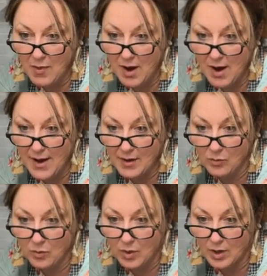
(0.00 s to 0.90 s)
my
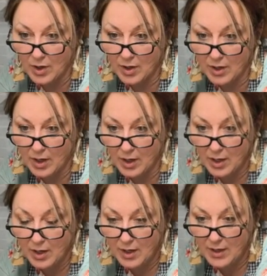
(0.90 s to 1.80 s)
word.
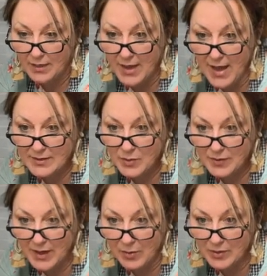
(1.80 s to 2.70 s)
That's
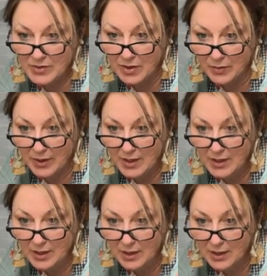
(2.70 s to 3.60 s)
what they were
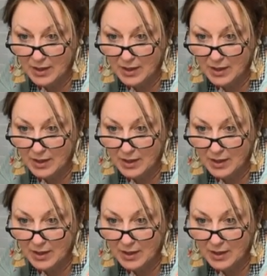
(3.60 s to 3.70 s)
doing?